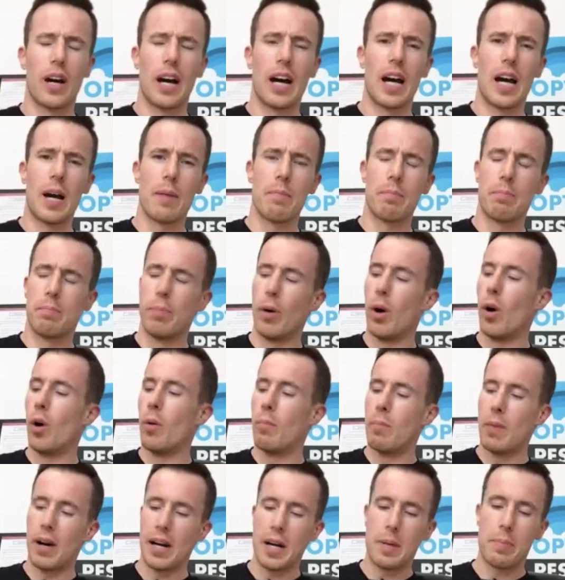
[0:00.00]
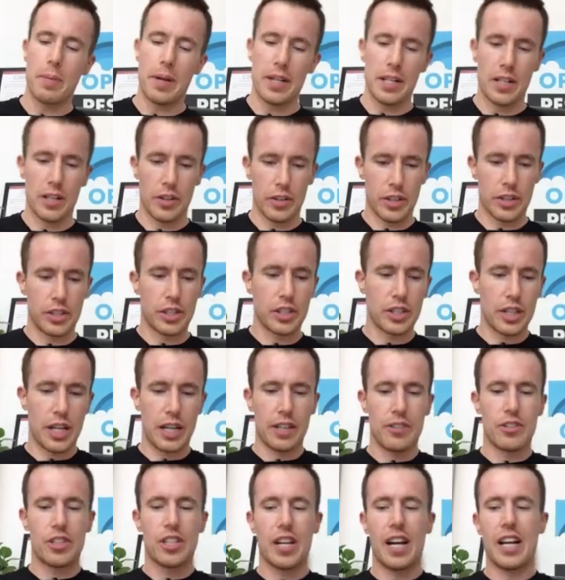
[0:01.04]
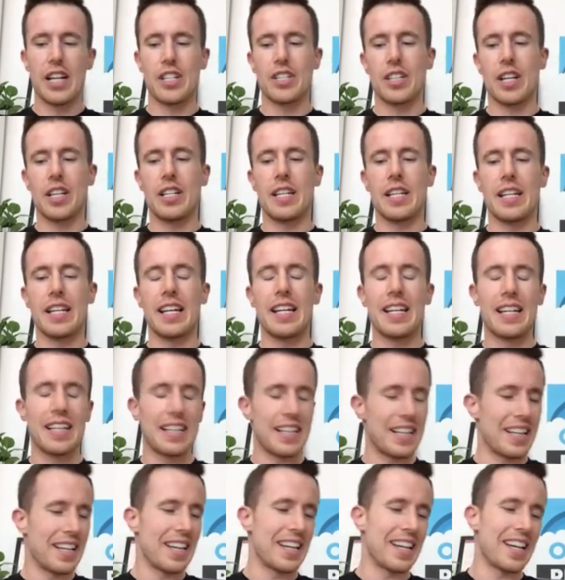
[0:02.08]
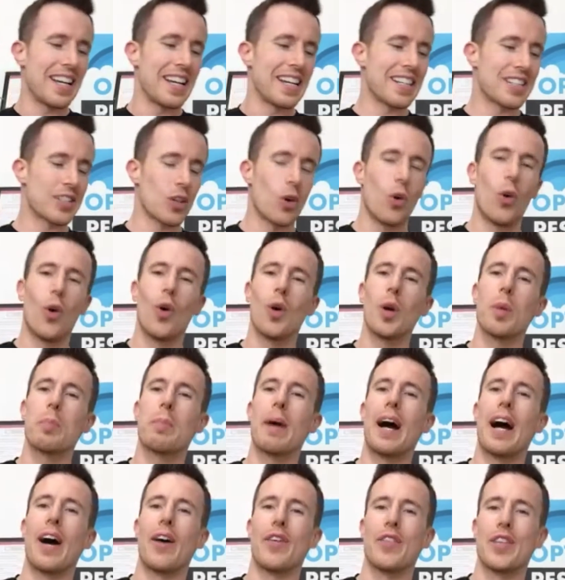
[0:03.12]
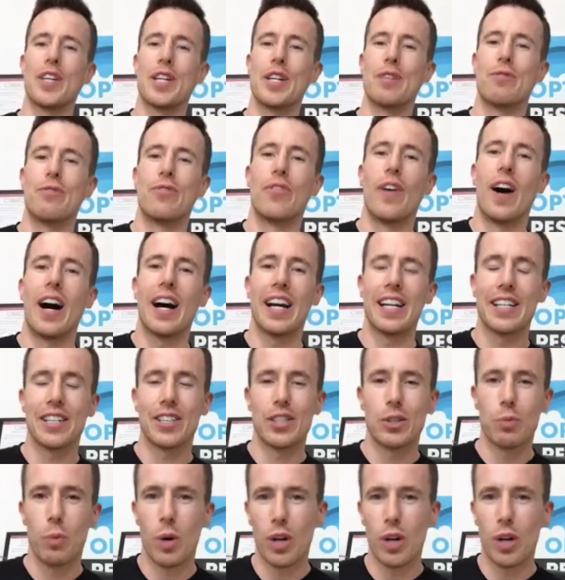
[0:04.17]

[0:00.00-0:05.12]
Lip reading: but my opinion on this has kind of changed, and it's all about the advice.